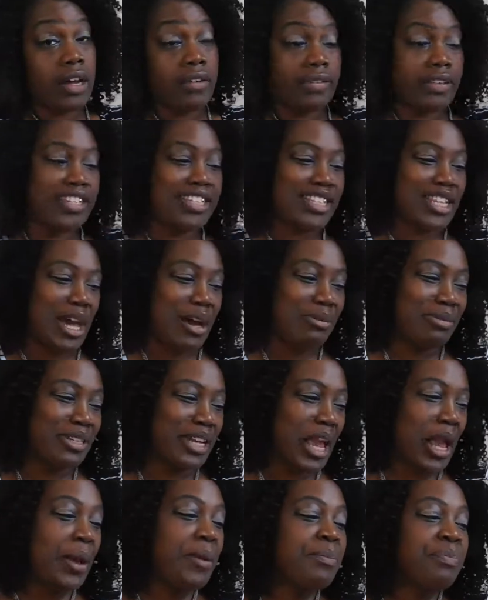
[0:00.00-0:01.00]
off the
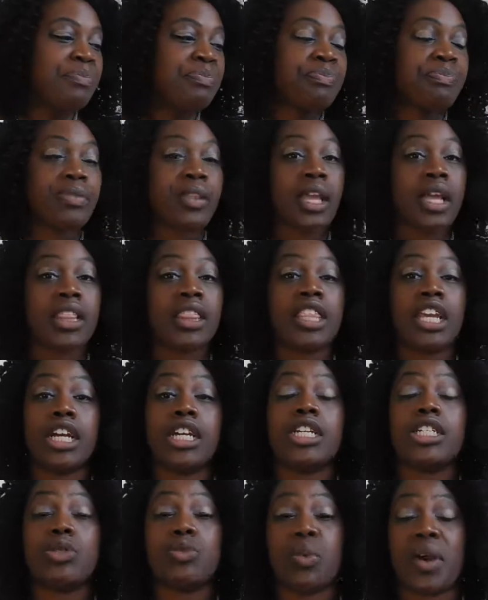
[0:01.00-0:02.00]
subject,
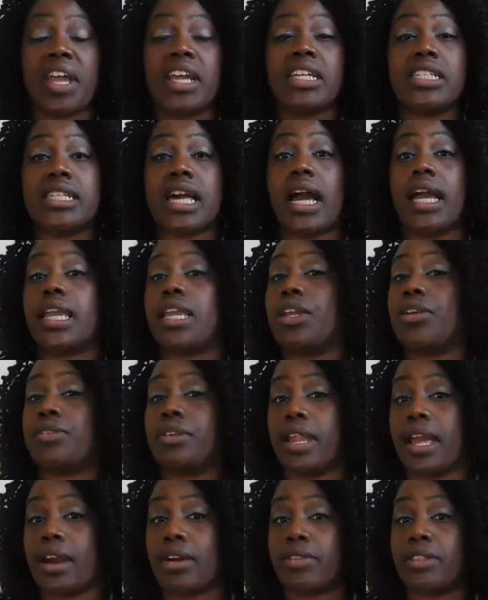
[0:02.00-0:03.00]
there's ways out here
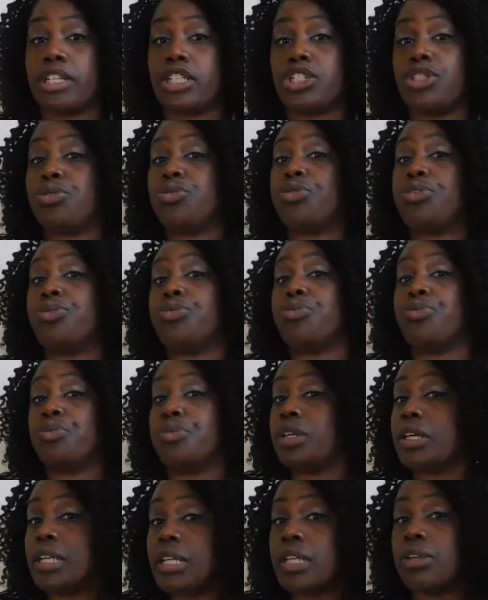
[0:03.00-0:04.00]
now that you could
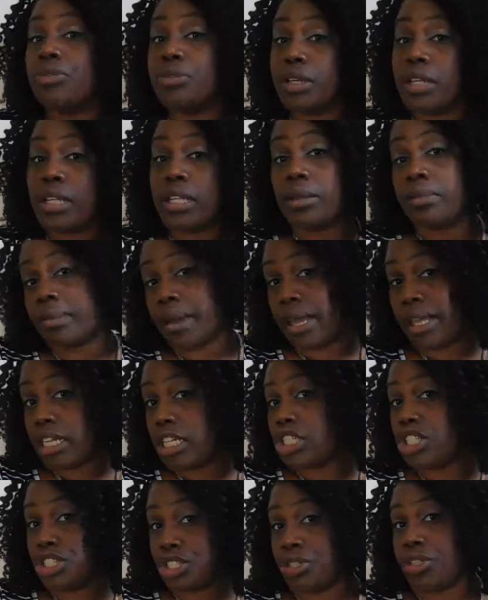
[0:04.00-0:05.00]
really
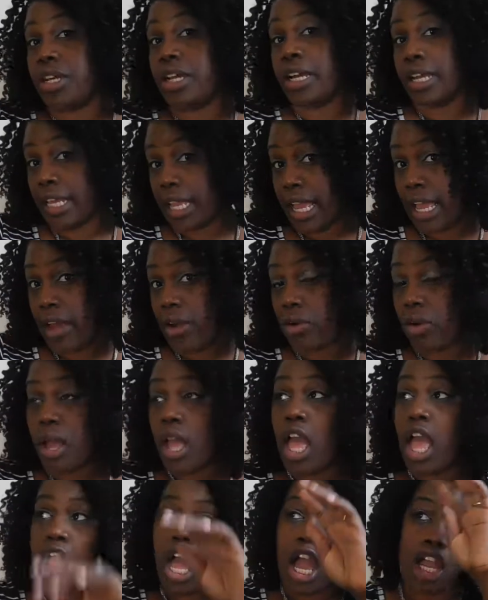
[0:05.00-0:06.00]
manage your account,
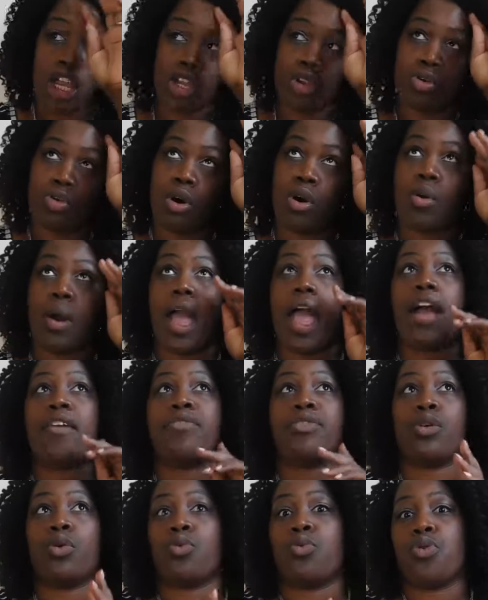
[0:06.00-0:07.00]
and you don't have
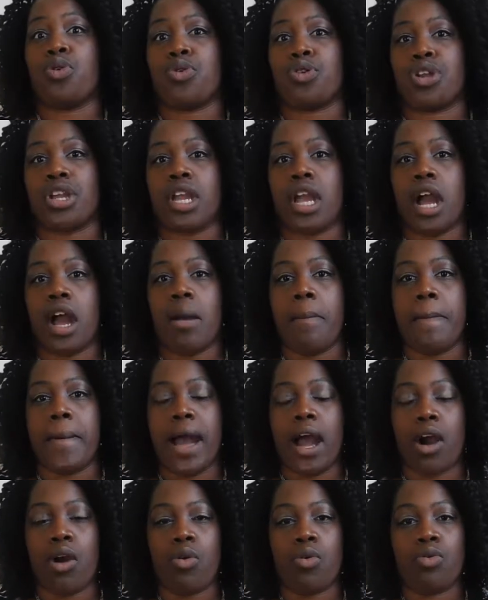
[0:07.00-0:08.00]
to worry
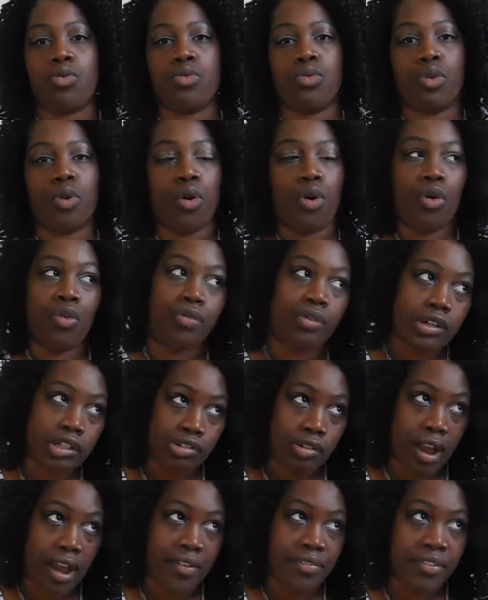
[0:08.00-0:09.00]
about
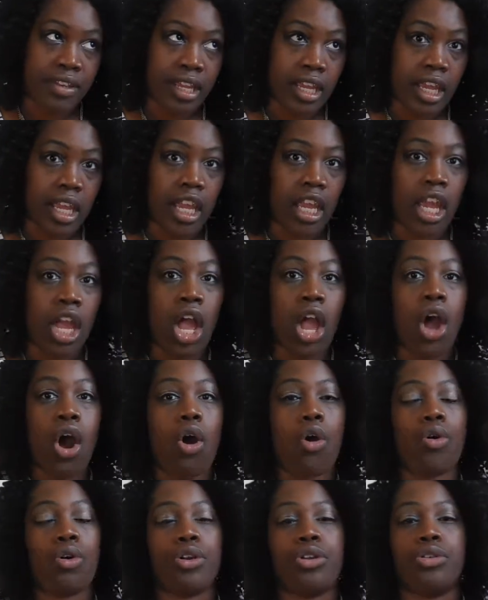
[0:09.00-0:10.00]
overdrafting,
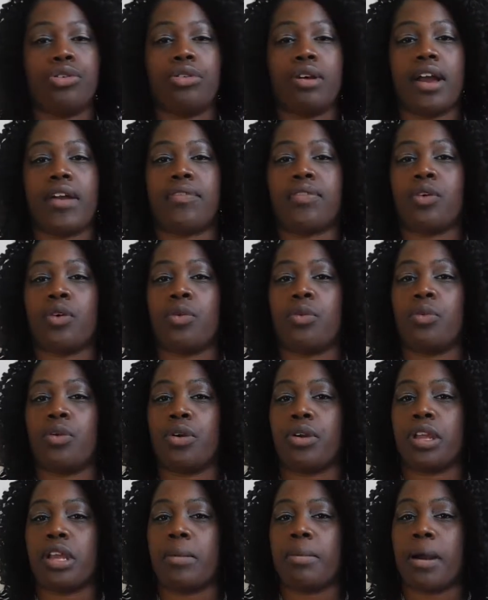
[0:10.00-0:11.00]
or you don't have to
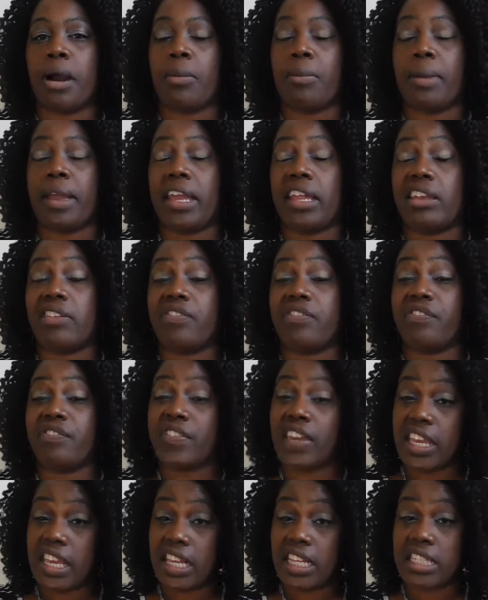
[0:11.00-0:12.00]
worry about paying a
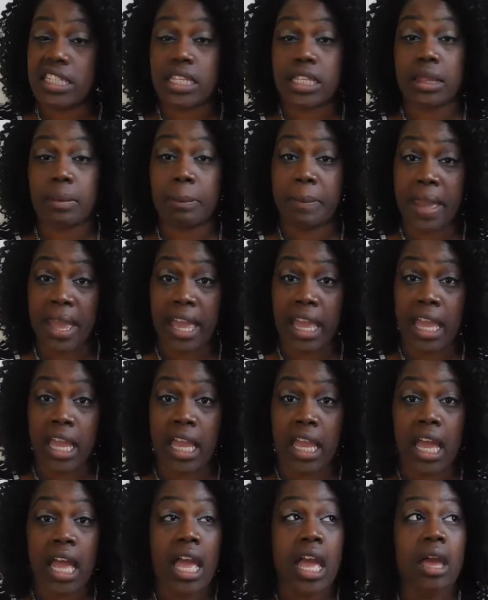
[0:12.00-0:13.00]
fee to the
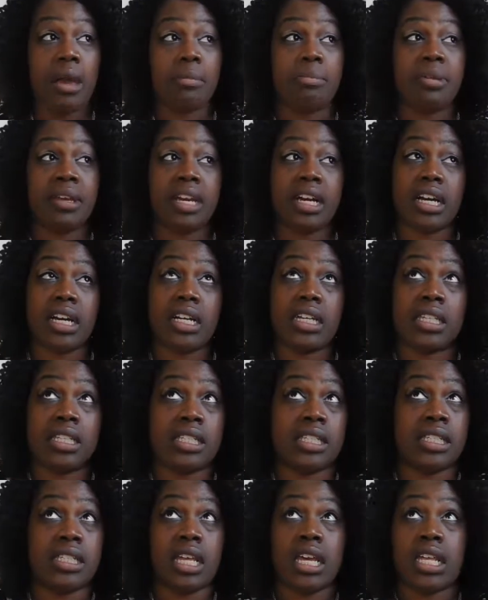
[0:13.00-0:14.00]
bank,
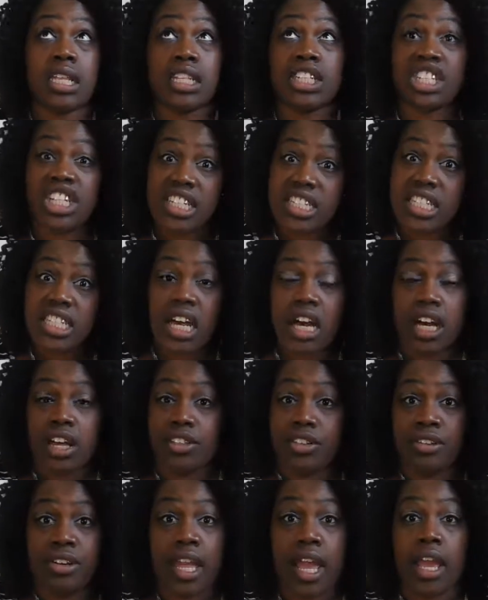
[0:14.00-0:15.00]
because just the
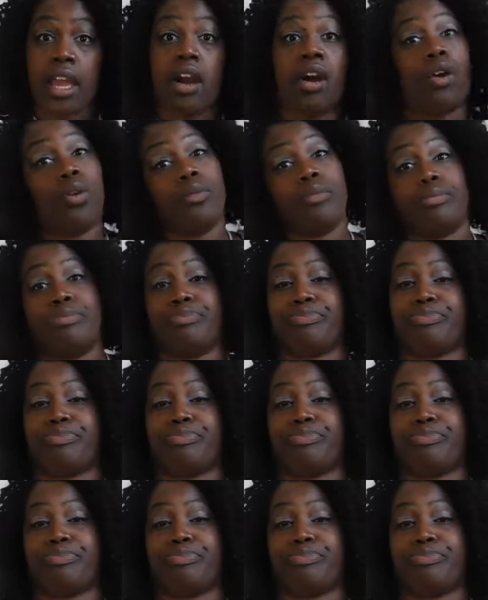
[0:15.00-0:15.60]
other day, oh,